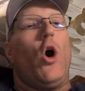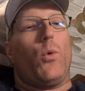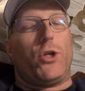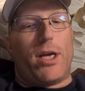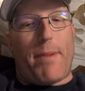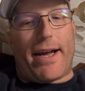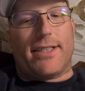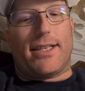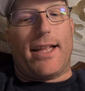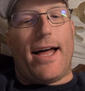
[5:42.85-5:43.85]
when you get back
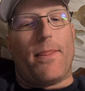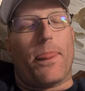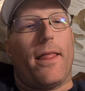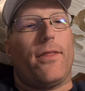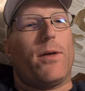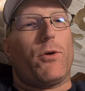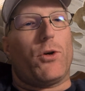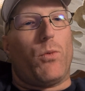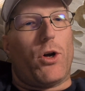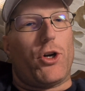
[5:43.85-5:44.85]
into that, then what
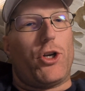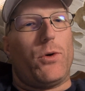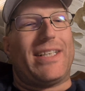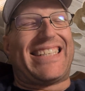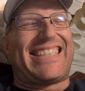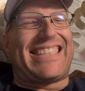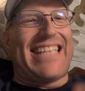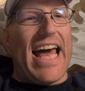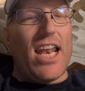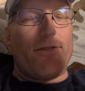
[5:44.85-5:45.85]
you'll want to do is,
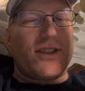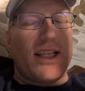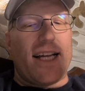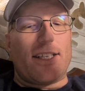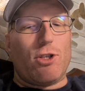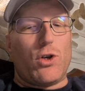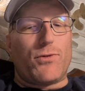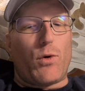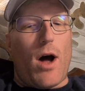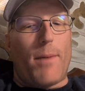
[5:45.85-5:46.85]
instead of selecting those
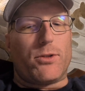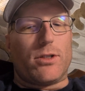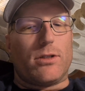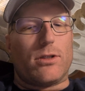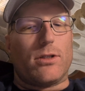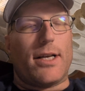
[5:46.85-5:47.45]
4 options,